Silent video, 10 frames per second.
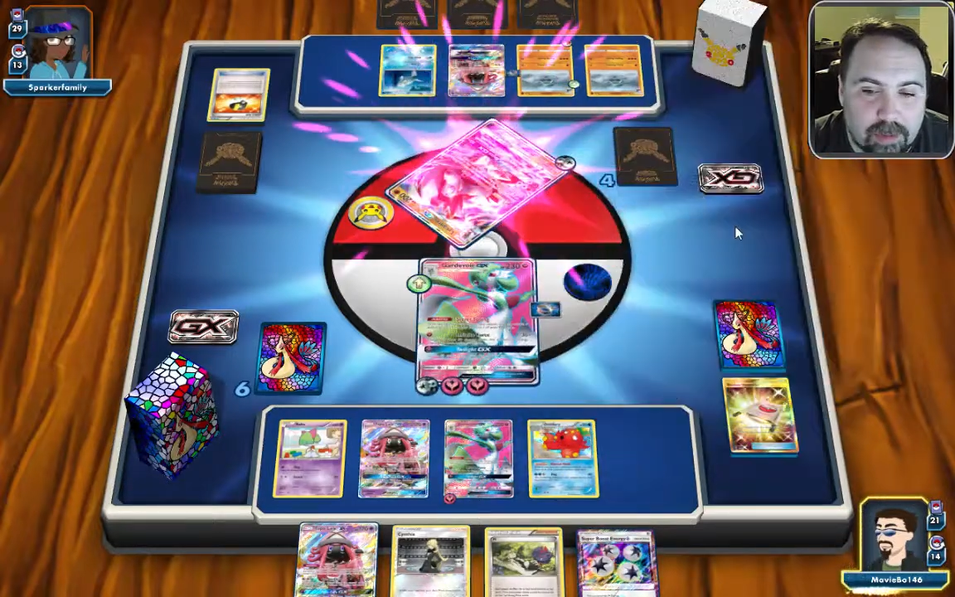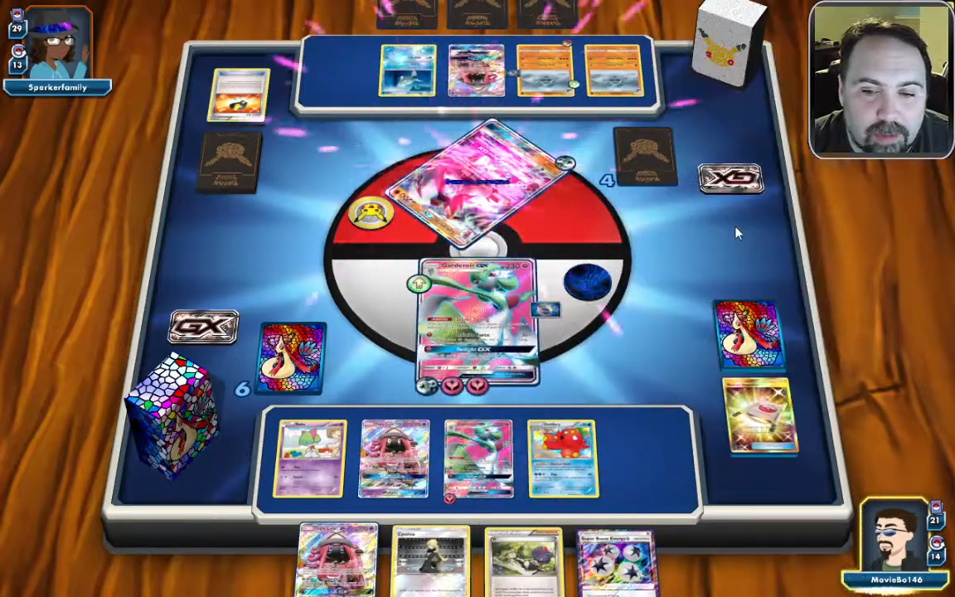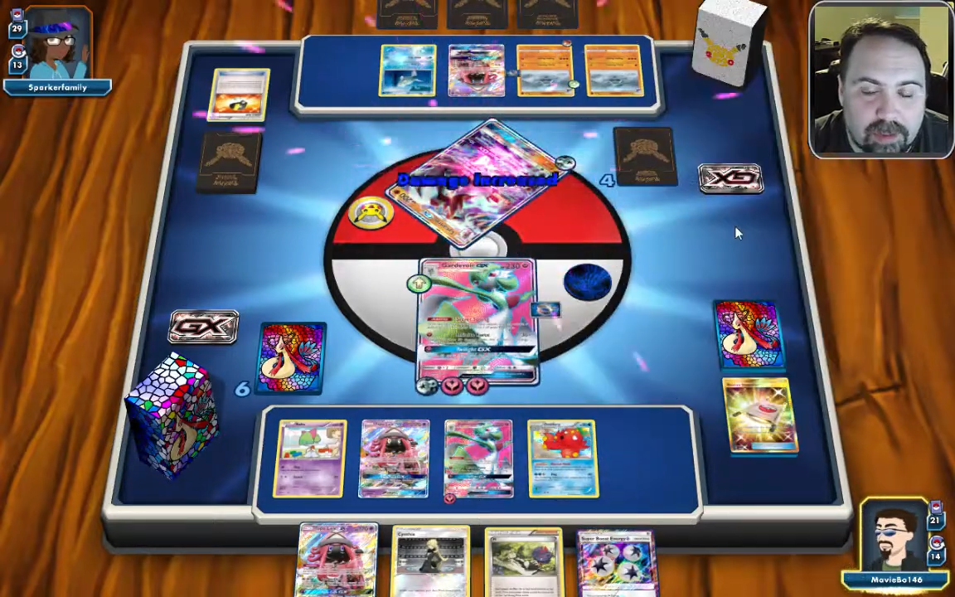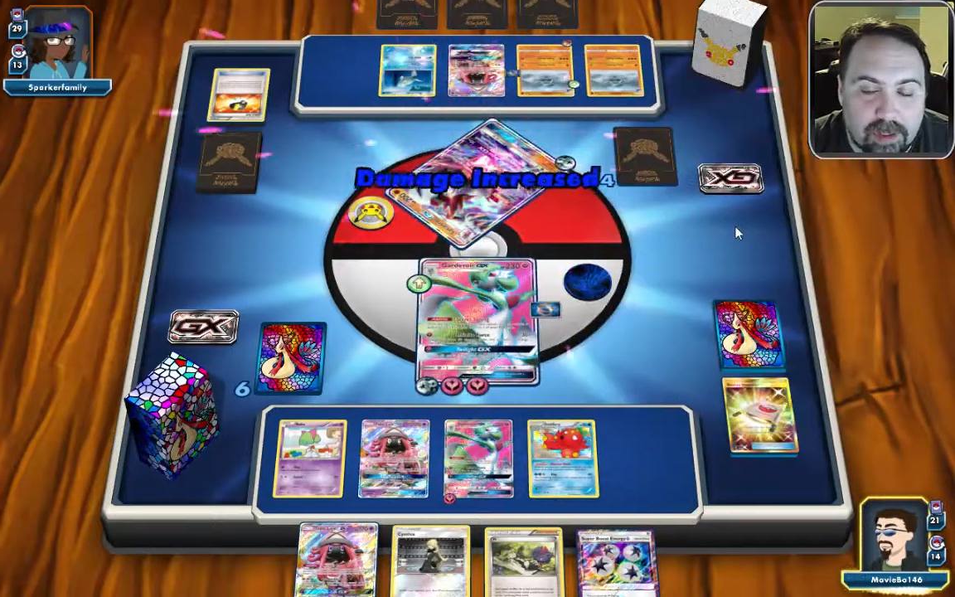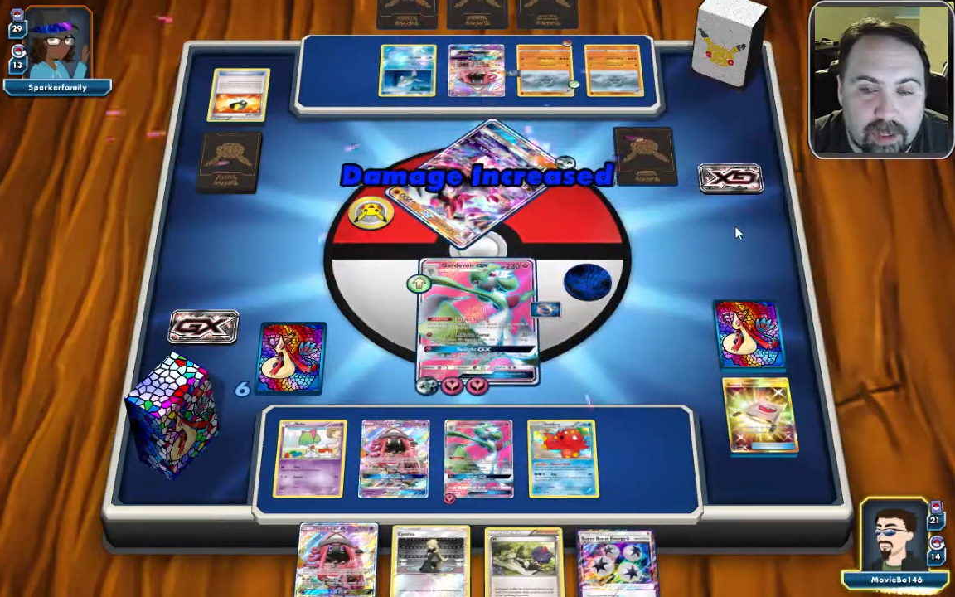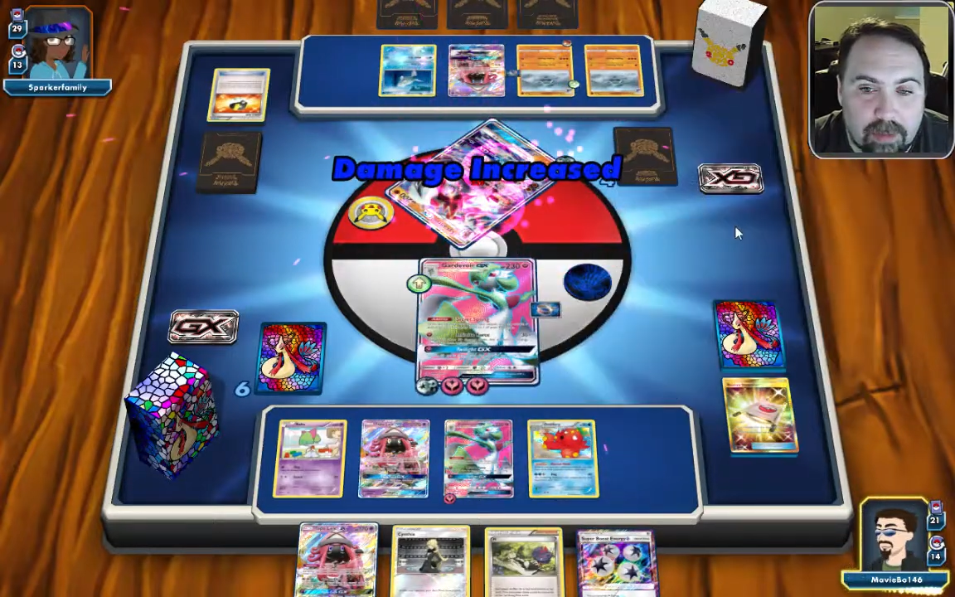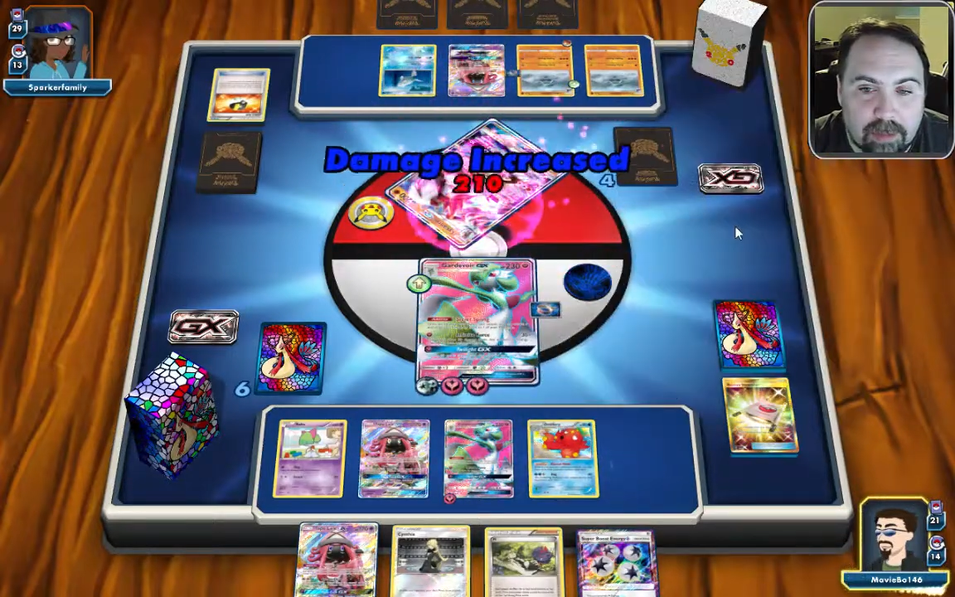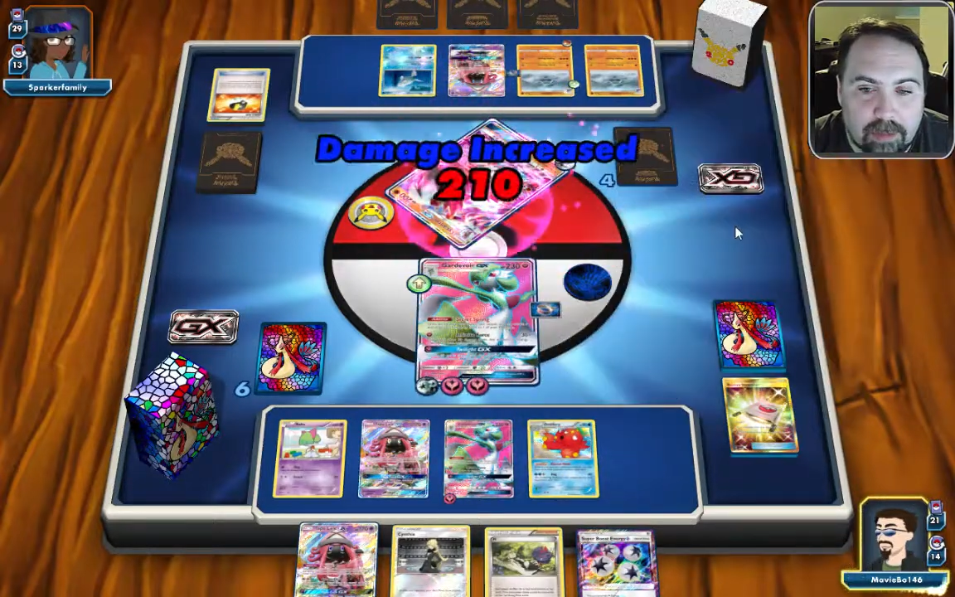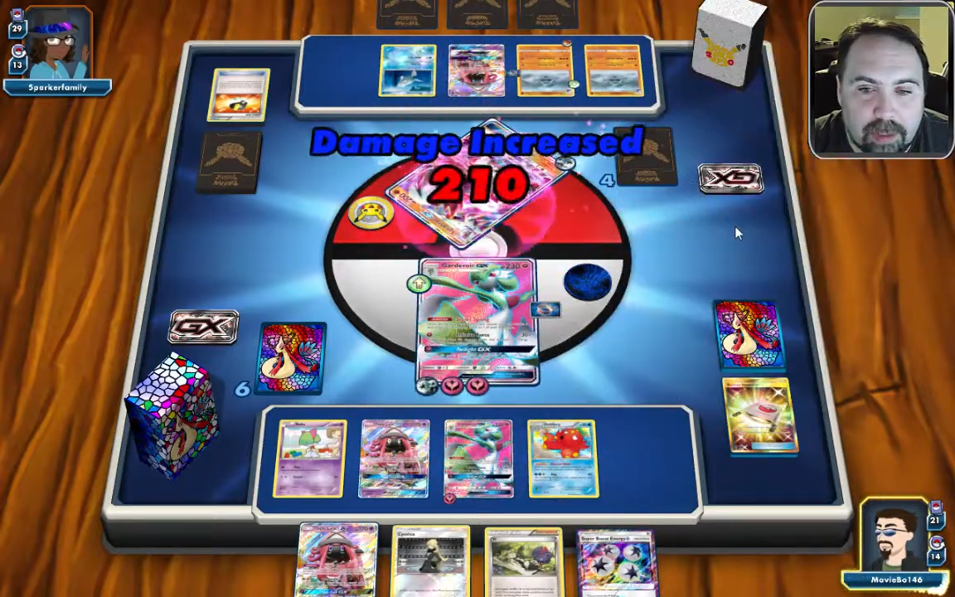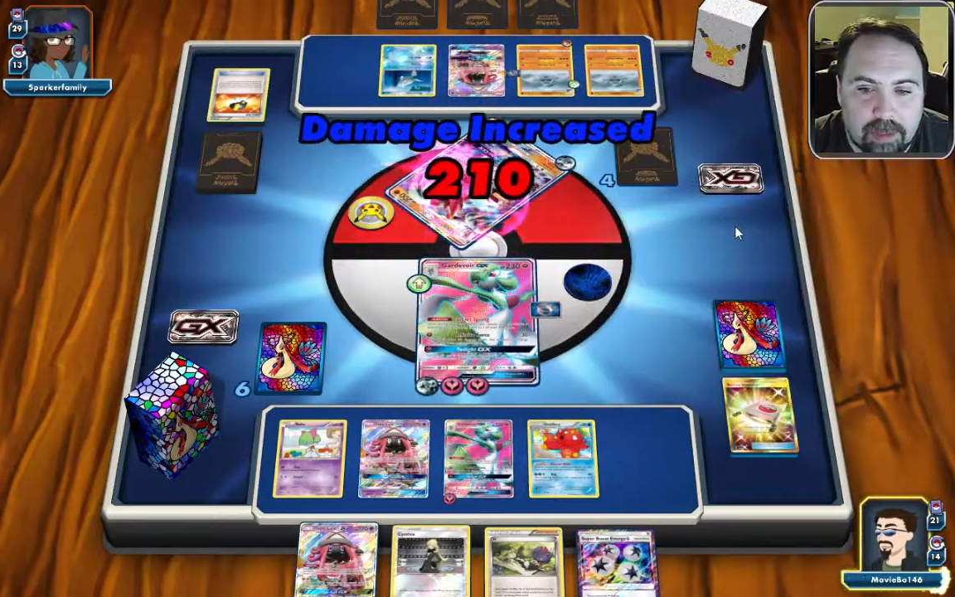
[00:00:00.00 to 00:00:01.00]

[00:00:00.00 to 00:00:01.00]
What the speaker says: nerfing our damage